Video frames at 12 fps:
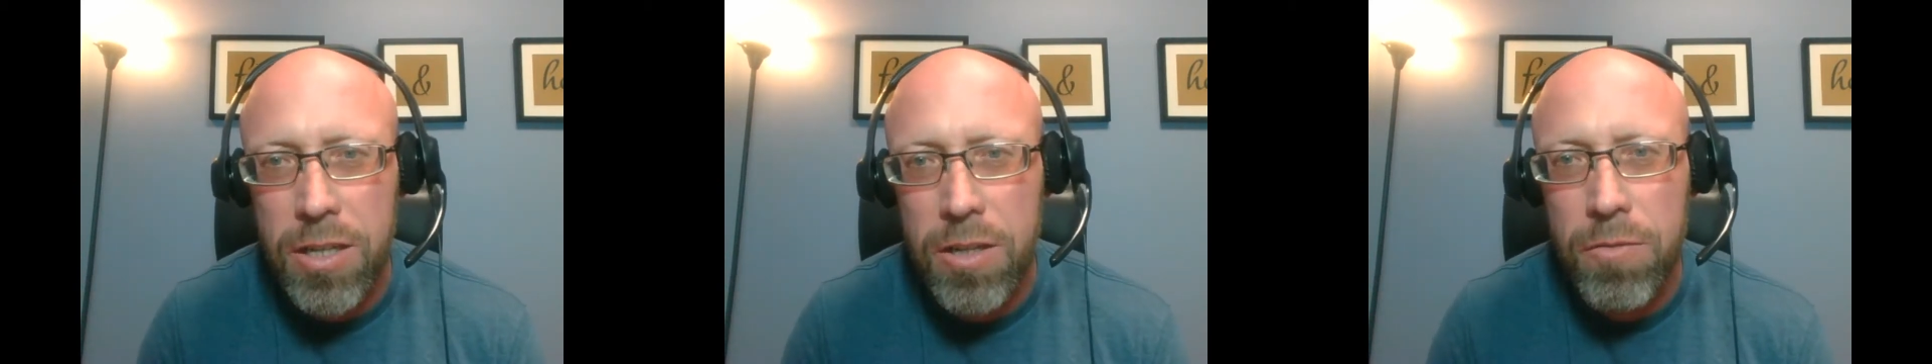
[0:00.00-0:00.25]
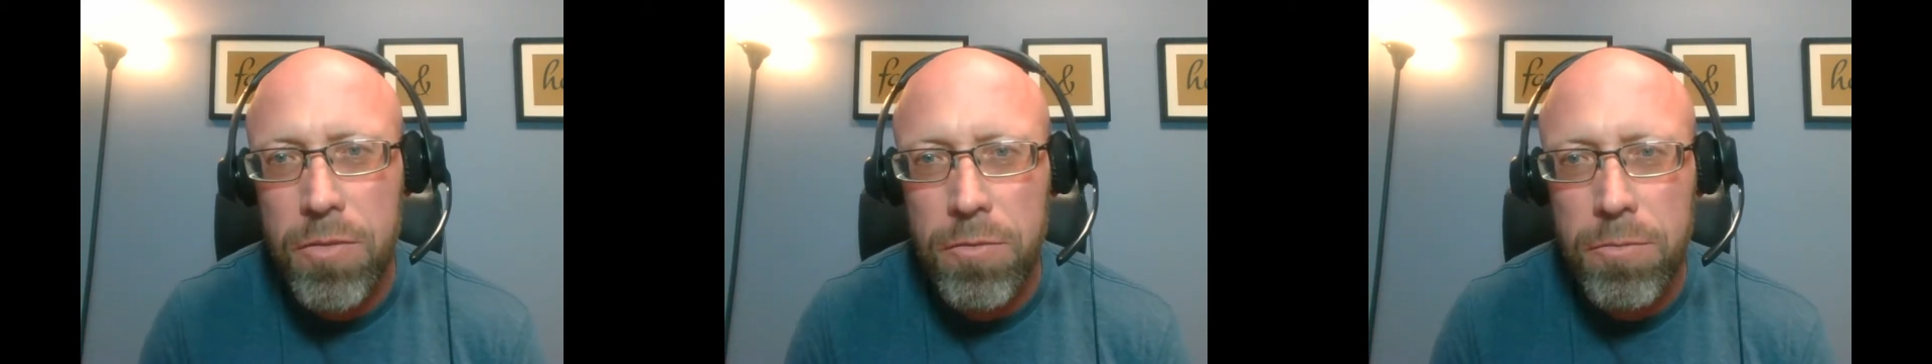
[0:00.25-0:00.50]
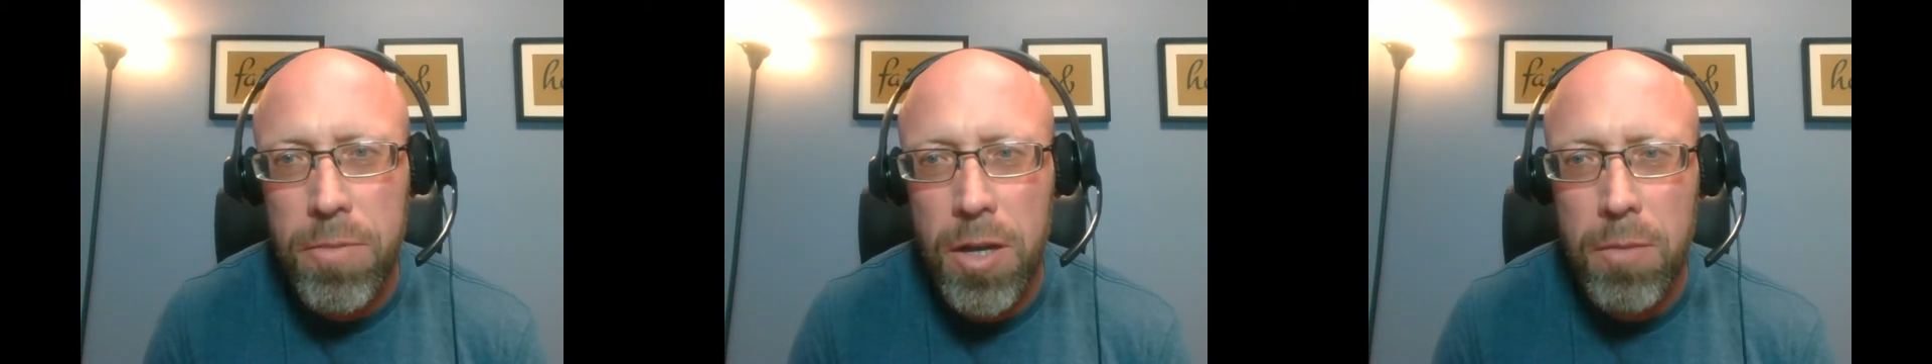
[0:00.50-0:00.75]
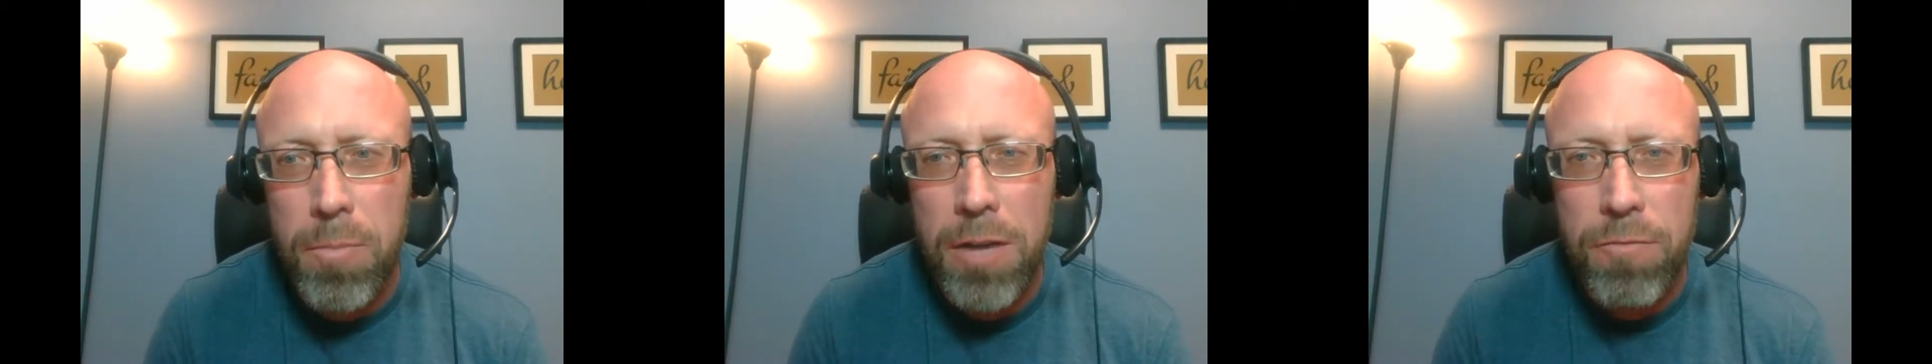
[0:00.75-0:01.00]
of
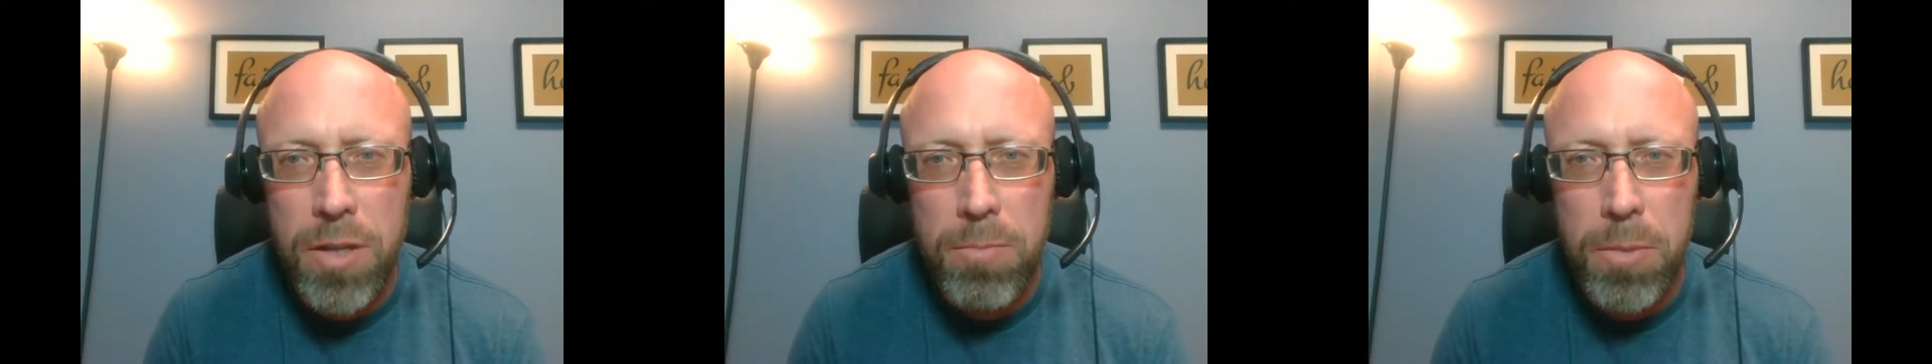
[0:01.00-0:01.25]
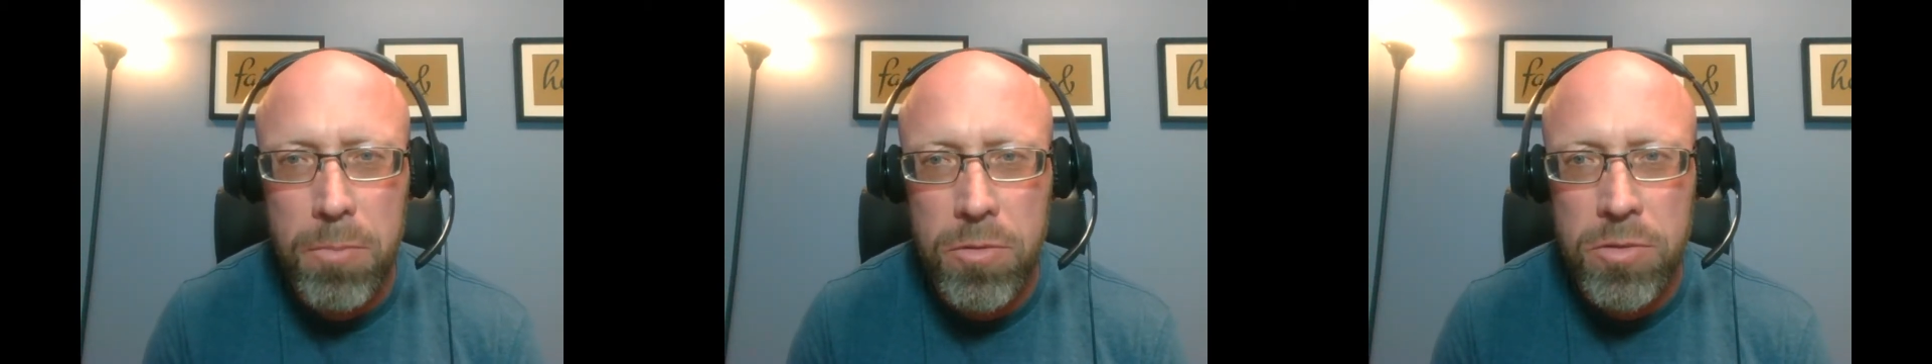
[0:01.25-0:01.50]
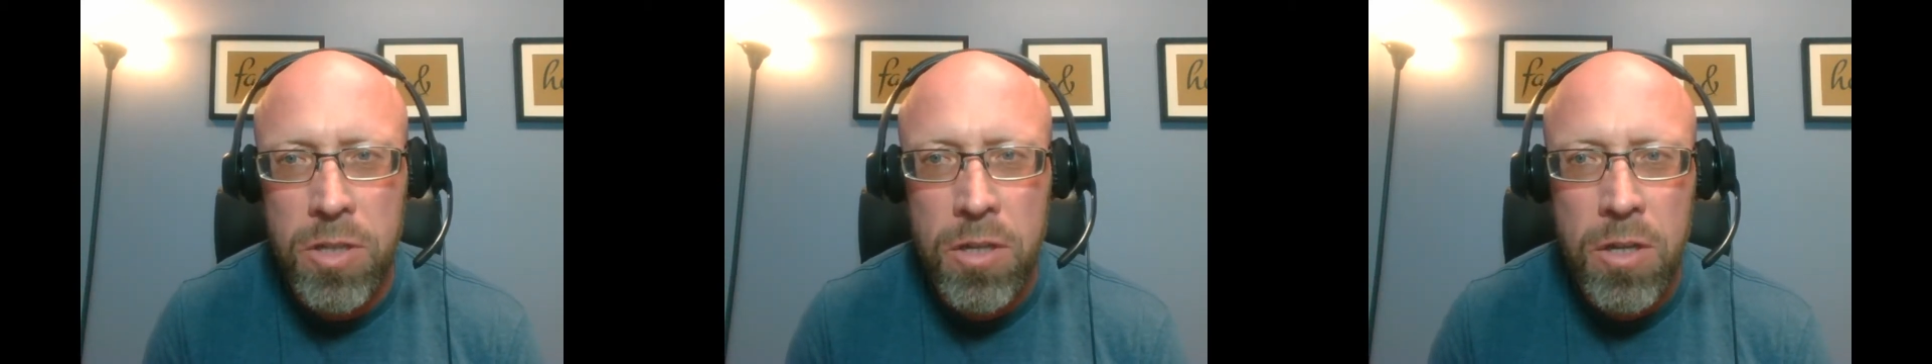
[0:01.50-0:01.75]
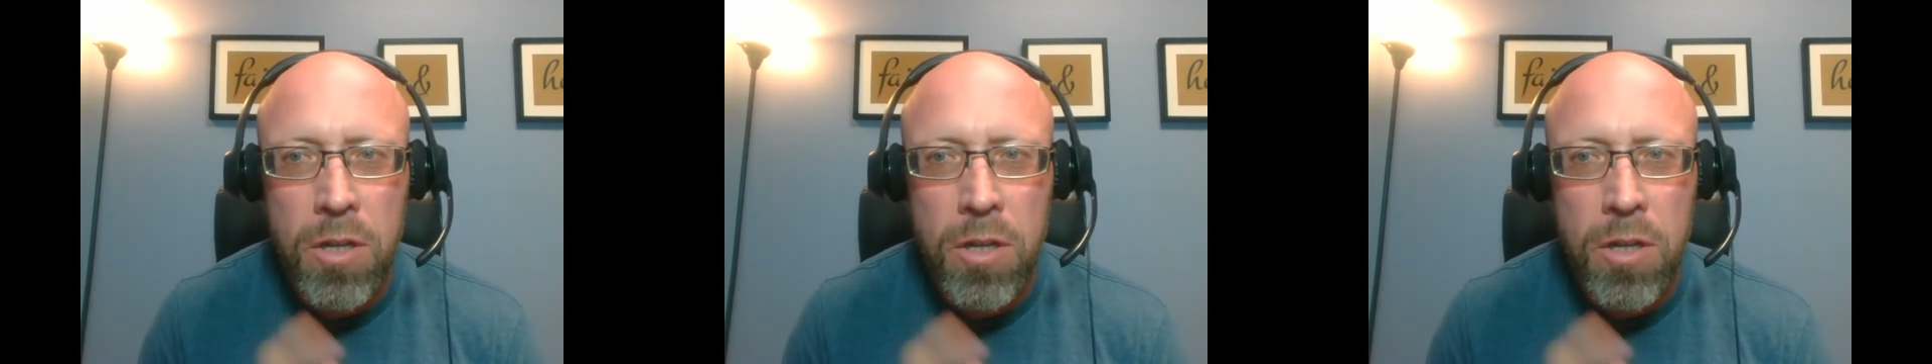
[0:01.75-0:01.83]
my fit members.